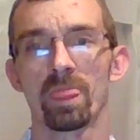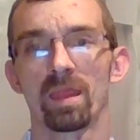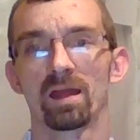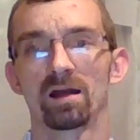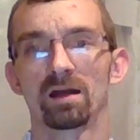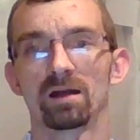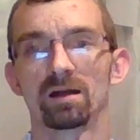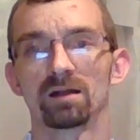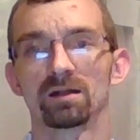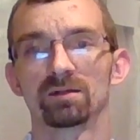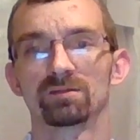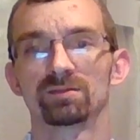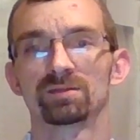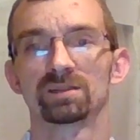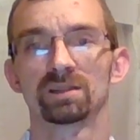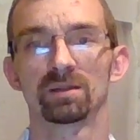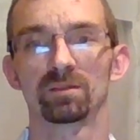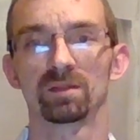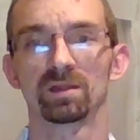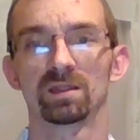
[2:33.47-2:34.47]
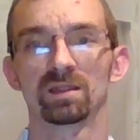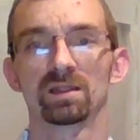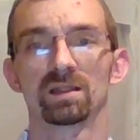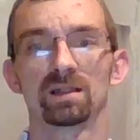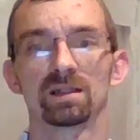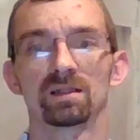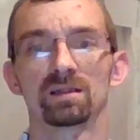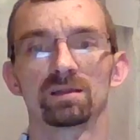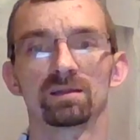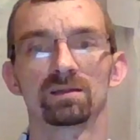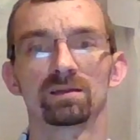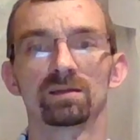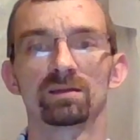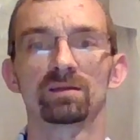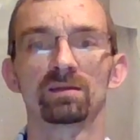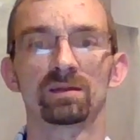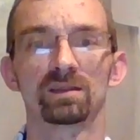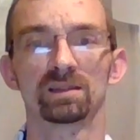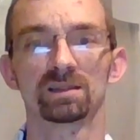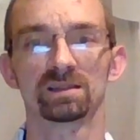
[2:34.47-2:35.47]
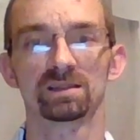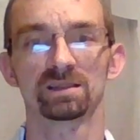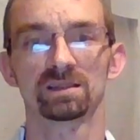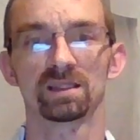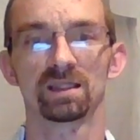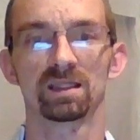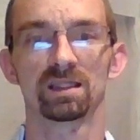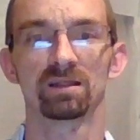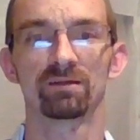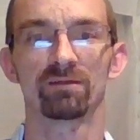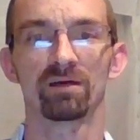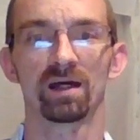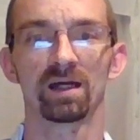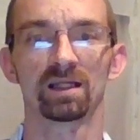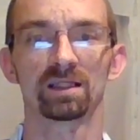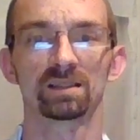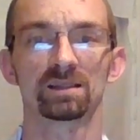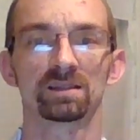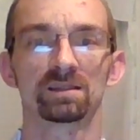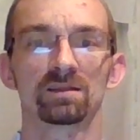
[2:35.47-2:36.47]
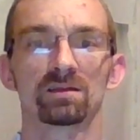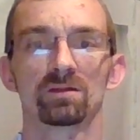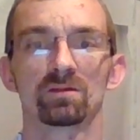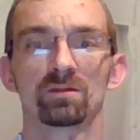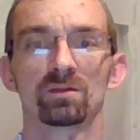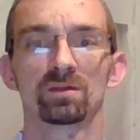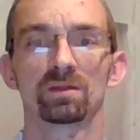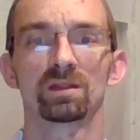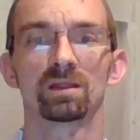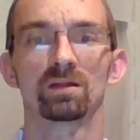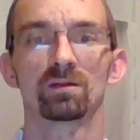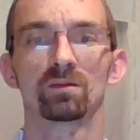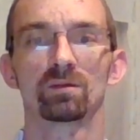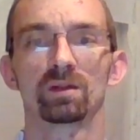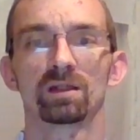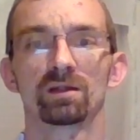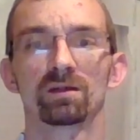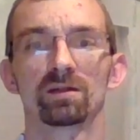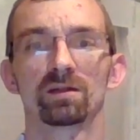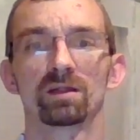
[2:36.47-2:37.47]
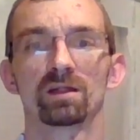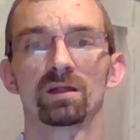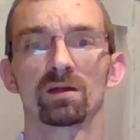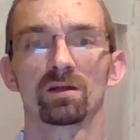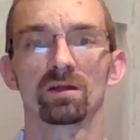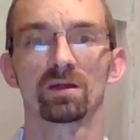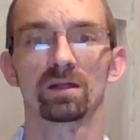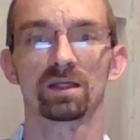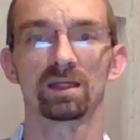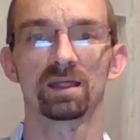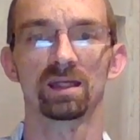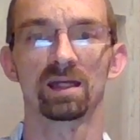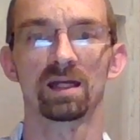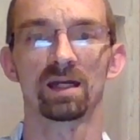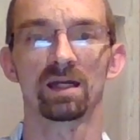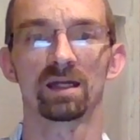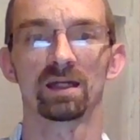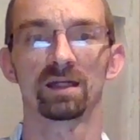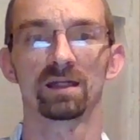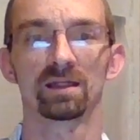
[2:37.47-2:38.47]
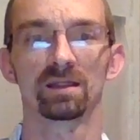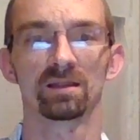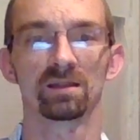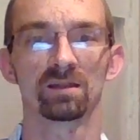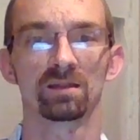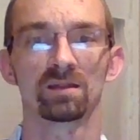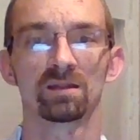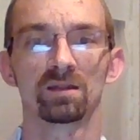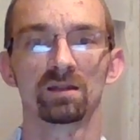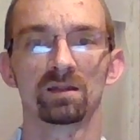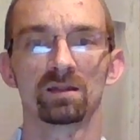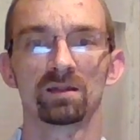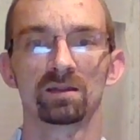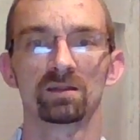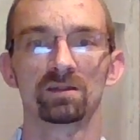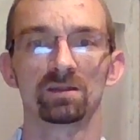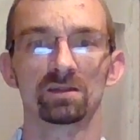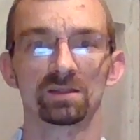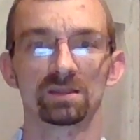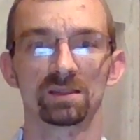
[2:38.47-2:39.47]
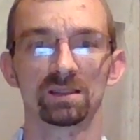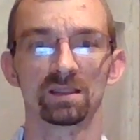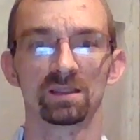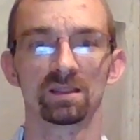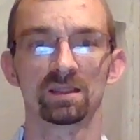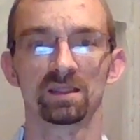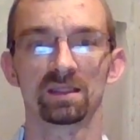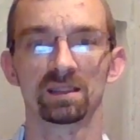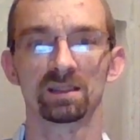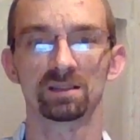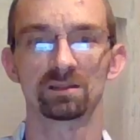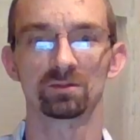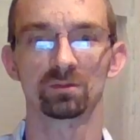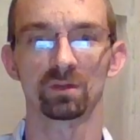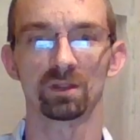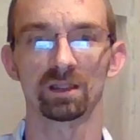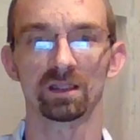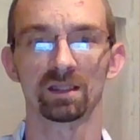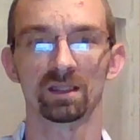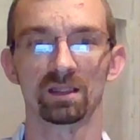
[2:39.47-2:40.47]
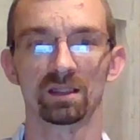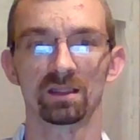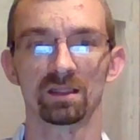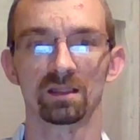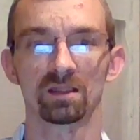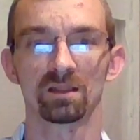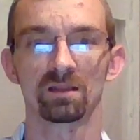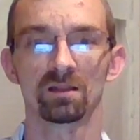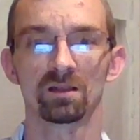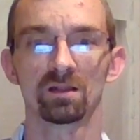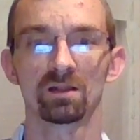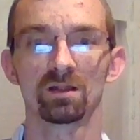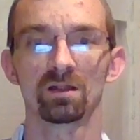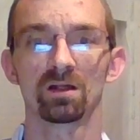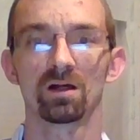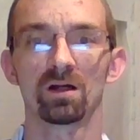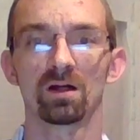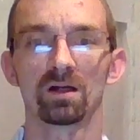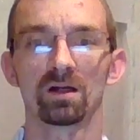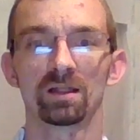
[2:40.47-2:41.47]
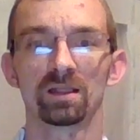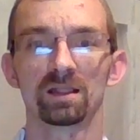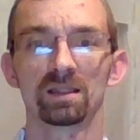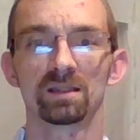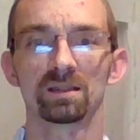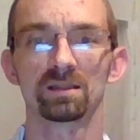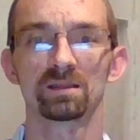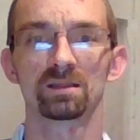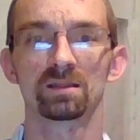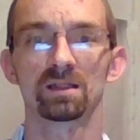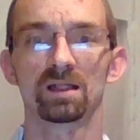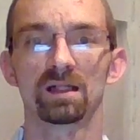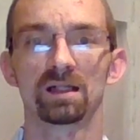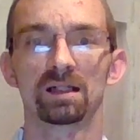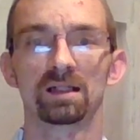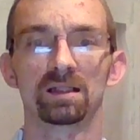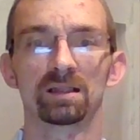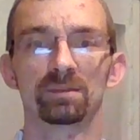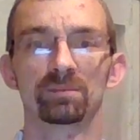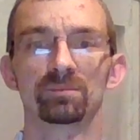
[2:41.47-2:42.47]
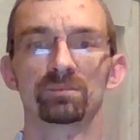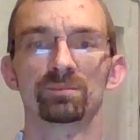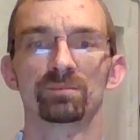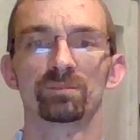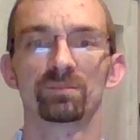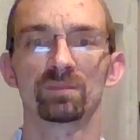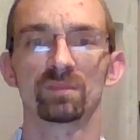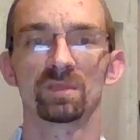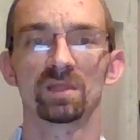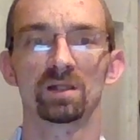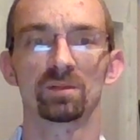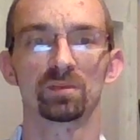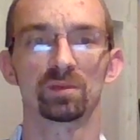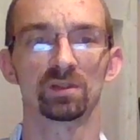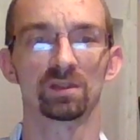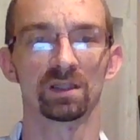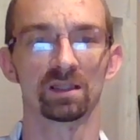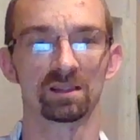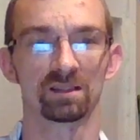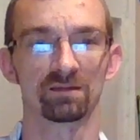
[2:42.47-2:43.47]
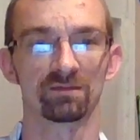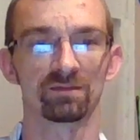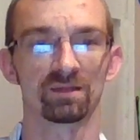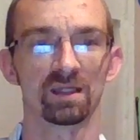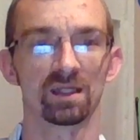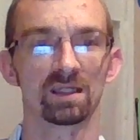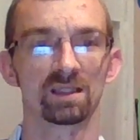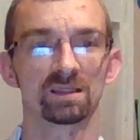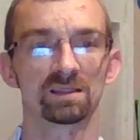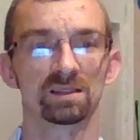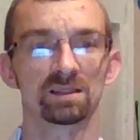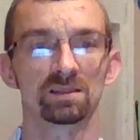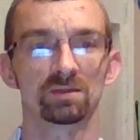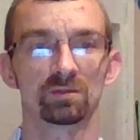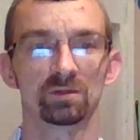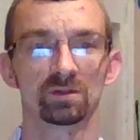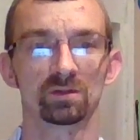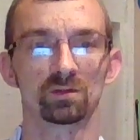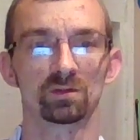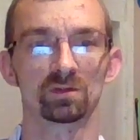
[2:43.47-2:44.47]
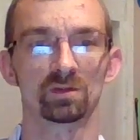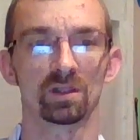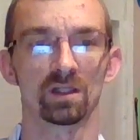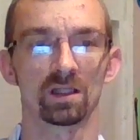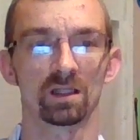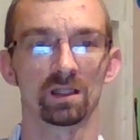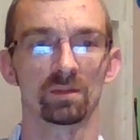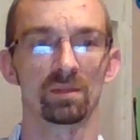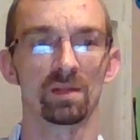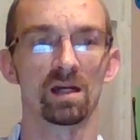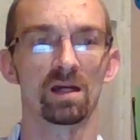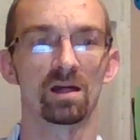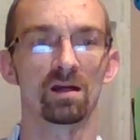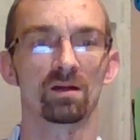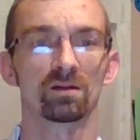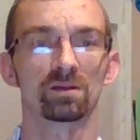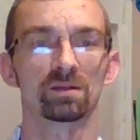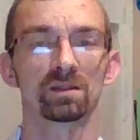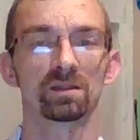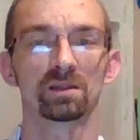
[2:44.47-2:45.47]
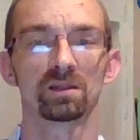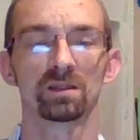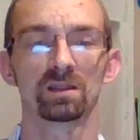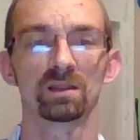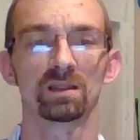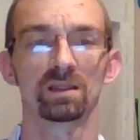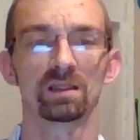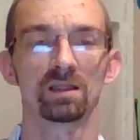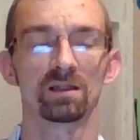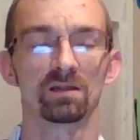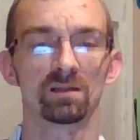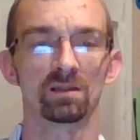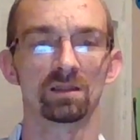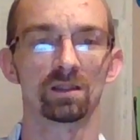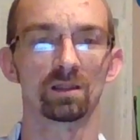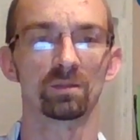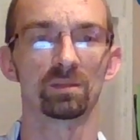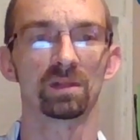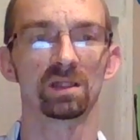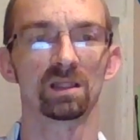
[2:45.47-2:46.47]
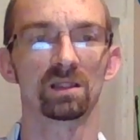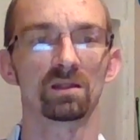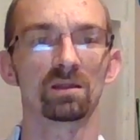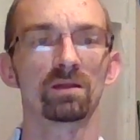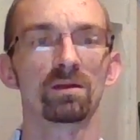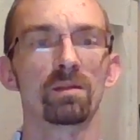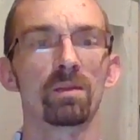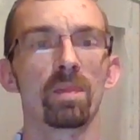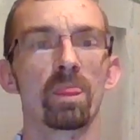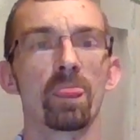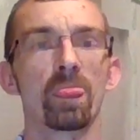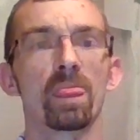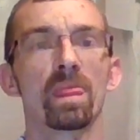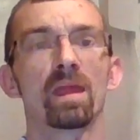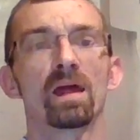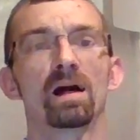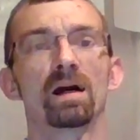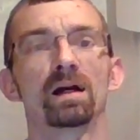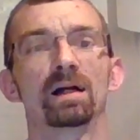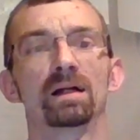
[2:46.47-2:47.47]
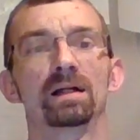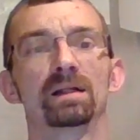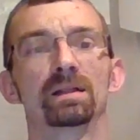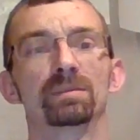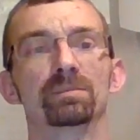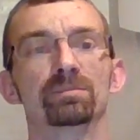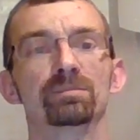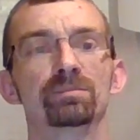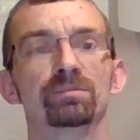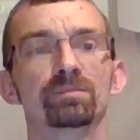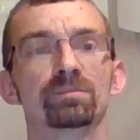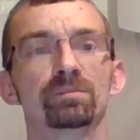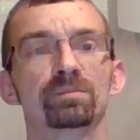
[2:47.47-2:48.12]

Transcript: of this is the device that we are looking at, and you'll see the kids working on it, the protective cases, which we'll talk about here in a little bit. Um,